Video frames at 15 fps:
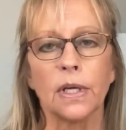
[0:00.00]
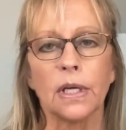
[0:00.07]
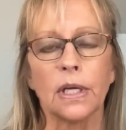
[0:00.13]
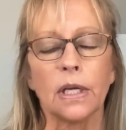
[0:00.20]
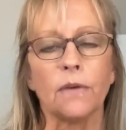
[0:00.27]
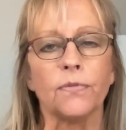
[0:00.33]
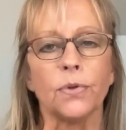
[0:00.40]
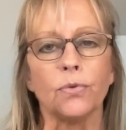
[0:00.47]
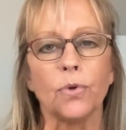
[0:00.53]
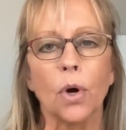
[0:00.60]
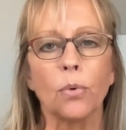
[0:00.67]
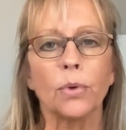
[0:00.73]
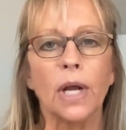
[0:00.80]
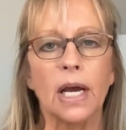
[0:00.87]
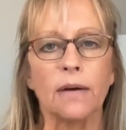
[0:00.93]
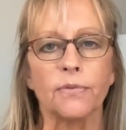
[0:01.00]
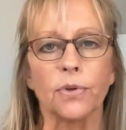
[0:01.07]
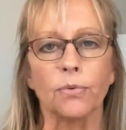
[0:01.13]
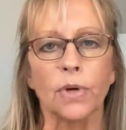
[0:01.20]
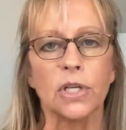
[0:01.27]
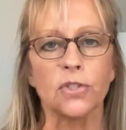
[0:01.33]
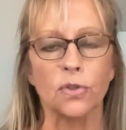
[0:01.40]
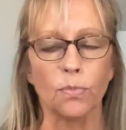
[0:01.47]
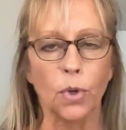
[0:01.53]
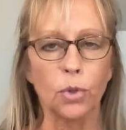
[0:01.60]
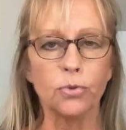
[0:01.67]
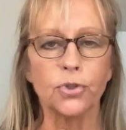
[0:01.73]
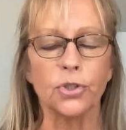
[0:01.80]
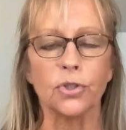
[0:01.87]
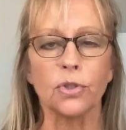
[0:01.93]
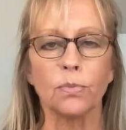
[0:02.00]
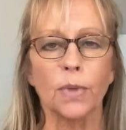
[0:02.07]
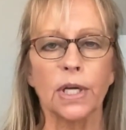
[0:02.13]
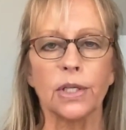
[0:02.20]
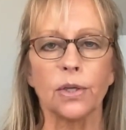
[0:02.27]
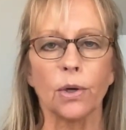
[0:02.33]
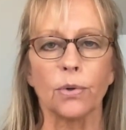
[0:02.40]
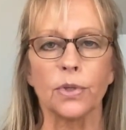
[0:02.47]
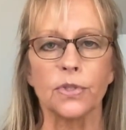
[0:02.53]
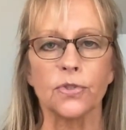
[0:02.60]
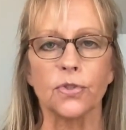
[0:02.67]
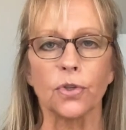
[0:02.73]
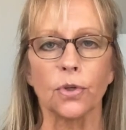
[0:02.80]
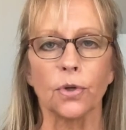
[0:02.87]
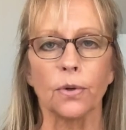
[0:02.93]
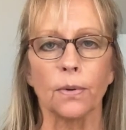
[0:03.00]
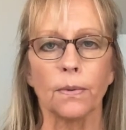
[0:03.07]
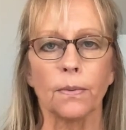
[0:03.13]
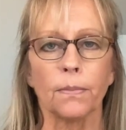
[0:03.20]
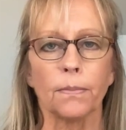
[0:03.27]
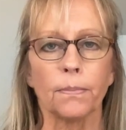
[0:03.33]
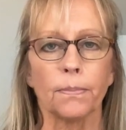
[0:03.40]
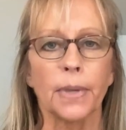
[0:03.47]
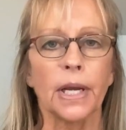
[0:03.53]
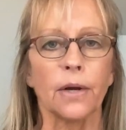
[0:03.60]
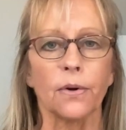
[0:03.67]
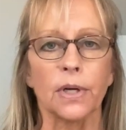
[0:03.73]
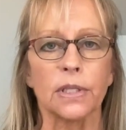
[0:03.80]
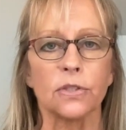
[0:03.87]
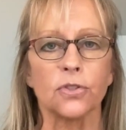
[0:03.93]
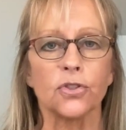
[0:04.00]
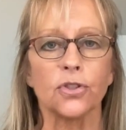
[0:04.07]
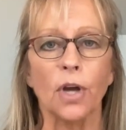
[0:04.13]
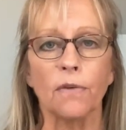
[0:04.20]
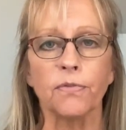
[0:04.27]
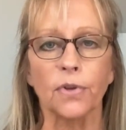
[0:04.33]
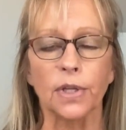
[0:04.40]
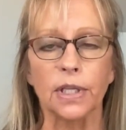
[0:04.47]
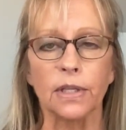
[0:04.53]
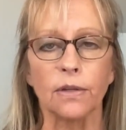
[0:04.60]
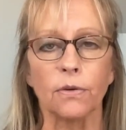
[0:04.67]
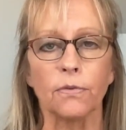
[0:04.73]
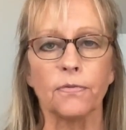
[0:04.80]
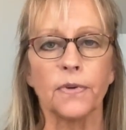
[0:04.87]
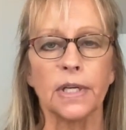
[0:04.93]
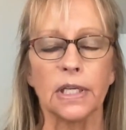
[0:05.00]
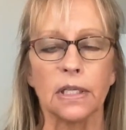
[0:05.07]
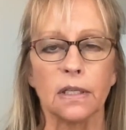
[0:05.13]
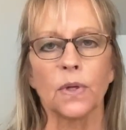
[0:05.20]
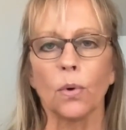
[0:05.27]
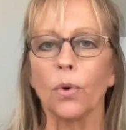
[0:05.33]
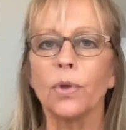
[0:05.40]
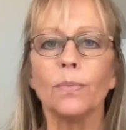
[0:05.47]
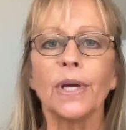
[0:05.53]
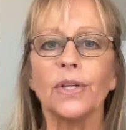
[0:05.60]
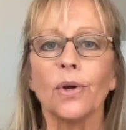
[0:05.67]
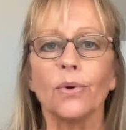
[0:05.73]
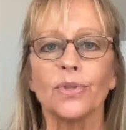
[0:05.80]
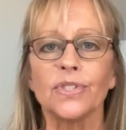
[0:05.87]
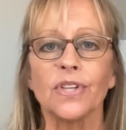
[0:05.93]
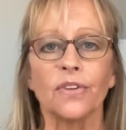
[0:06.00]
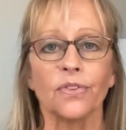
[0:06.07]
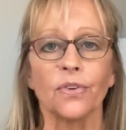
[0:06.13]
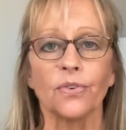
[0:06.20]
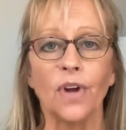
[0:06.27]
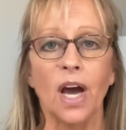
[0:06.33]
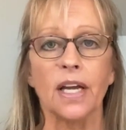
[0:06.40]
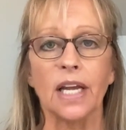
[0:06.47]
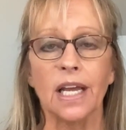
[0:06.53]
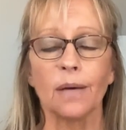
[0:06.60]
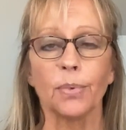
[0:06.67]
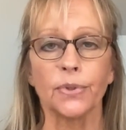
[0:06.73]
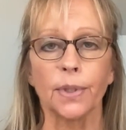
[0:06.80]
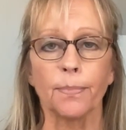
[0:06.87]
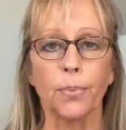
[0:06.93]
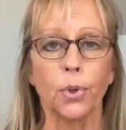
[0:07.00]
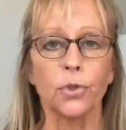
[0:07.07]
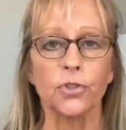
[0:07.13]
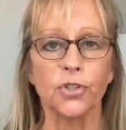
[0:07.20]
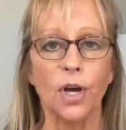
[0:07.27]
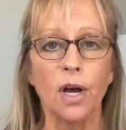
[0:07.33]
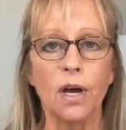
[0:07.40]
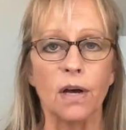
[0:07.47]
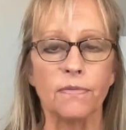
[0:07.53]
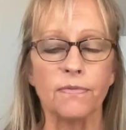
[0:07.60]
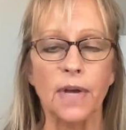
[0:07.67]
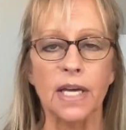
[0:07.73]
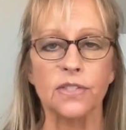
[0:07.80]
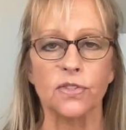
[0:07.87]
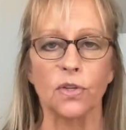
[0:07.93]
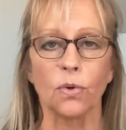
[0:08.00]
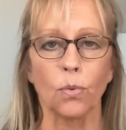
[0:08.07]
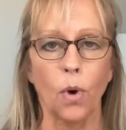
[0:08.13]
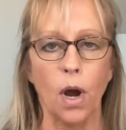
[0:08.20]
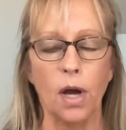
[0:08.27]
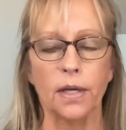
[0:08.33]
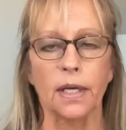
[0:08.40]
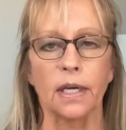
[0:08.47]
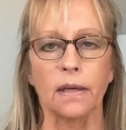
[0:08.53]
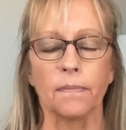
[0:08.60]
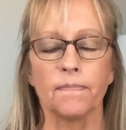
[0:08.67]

if you don't have the range of motion, you might notice your parent shuffling their feet, or you might notice that they're not able to push off as they're walking.